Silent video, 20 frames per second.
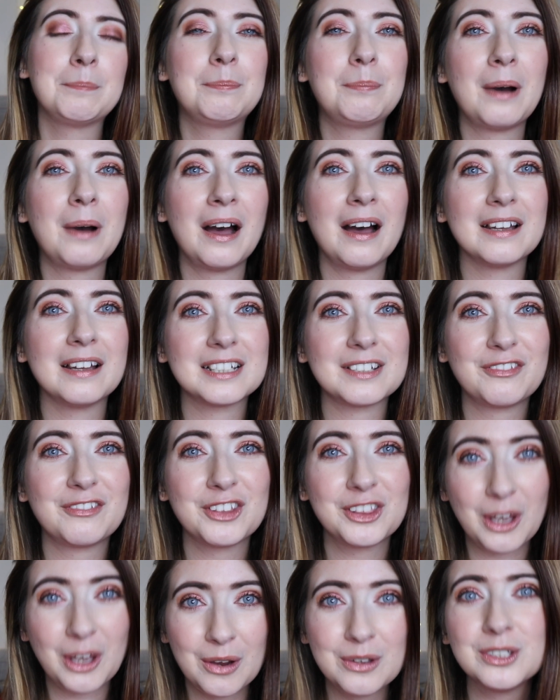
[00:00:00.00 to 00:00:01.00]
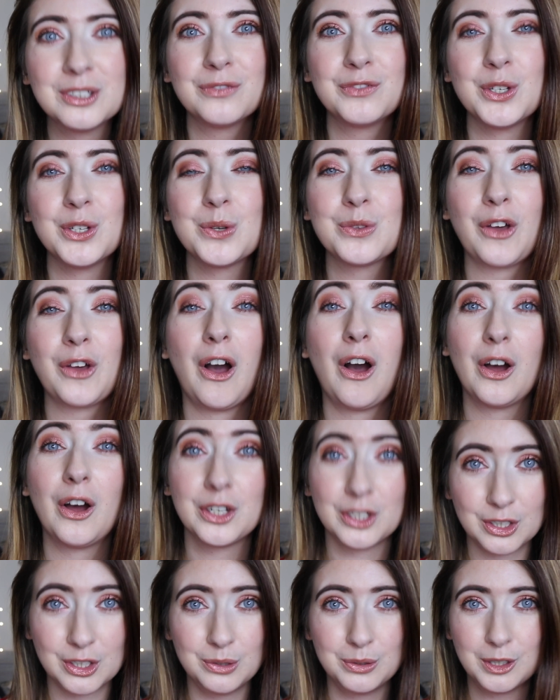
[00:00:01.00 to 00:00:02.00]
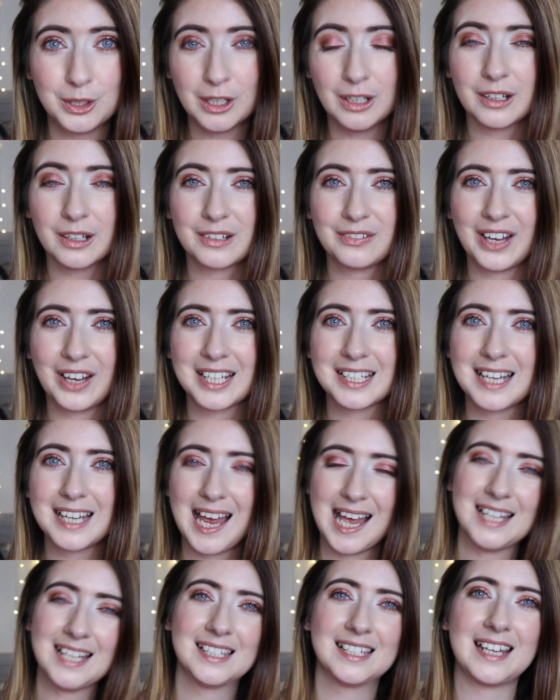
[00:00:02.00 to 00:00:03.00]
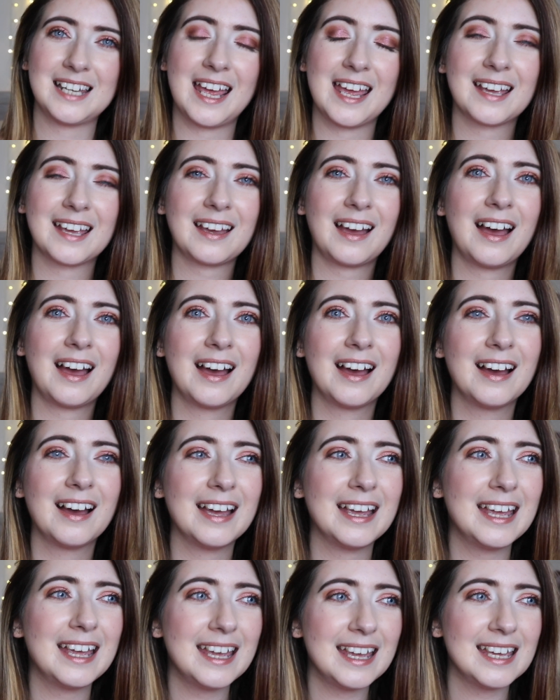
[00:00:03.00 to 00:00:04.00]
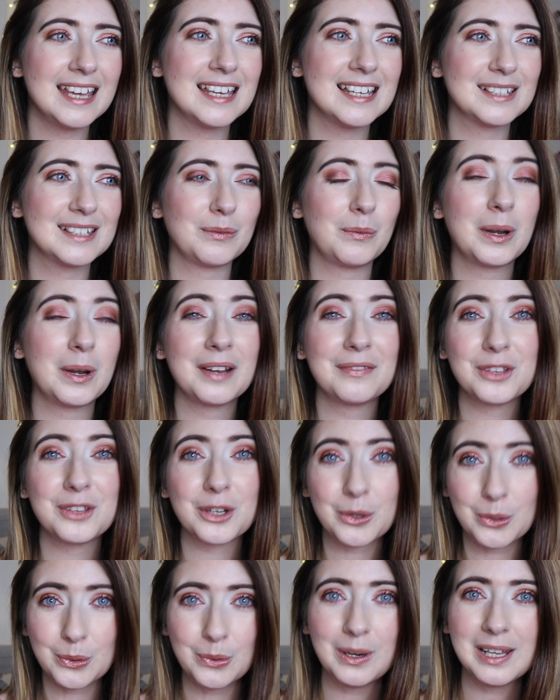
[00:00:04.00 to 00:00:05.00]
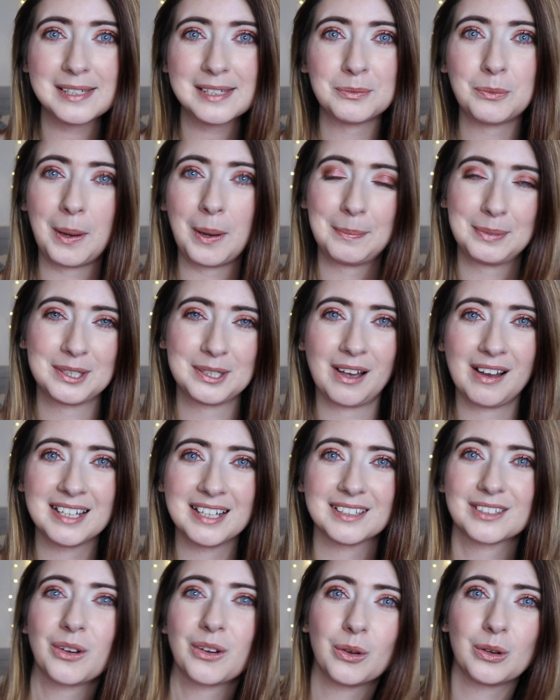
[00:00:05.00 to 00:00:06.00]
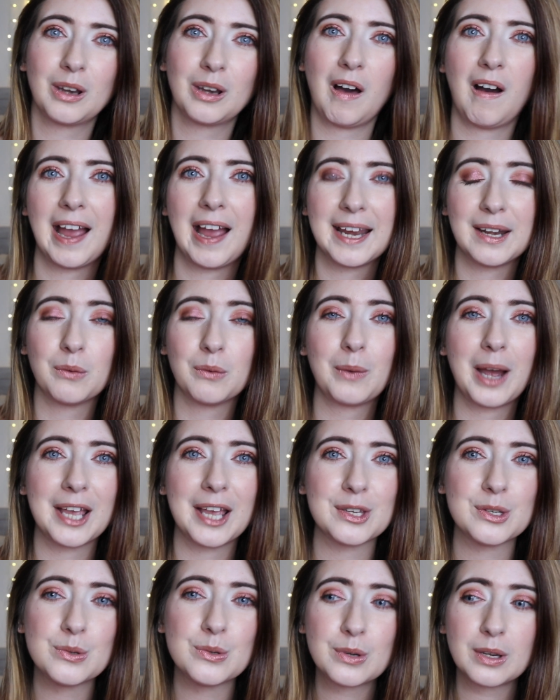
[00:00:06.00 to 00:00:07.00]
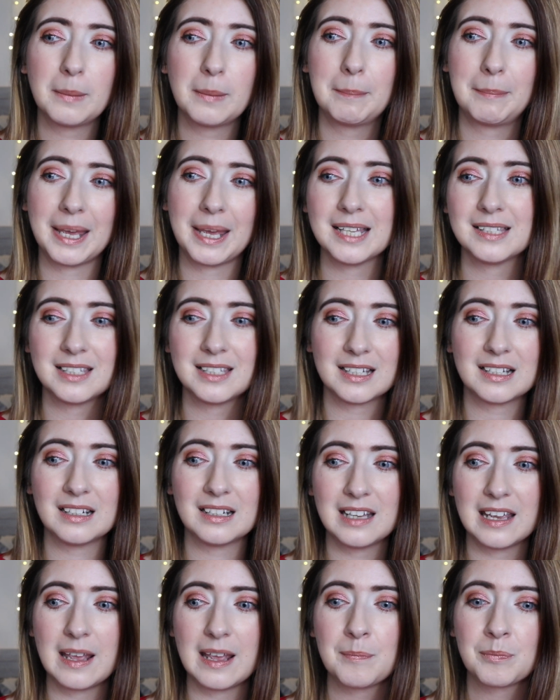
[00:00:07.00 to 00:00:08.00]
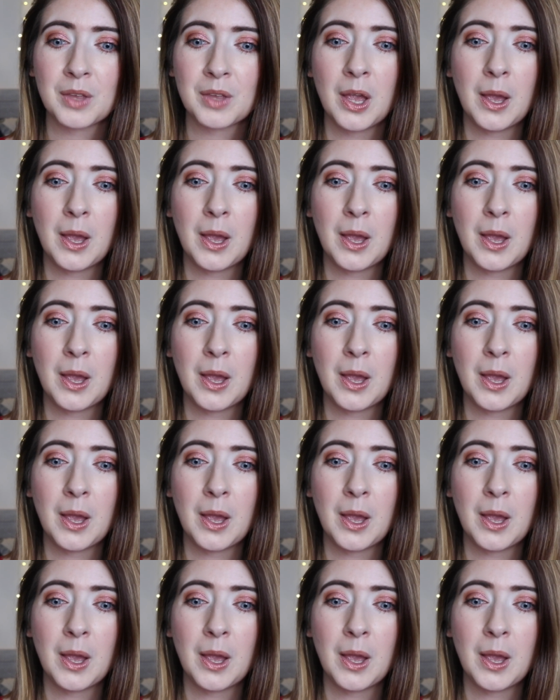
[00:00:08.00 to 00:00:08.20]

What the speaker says: But for those of you that are new to Lookfantastic, it is one of the coolest websites online where you can basically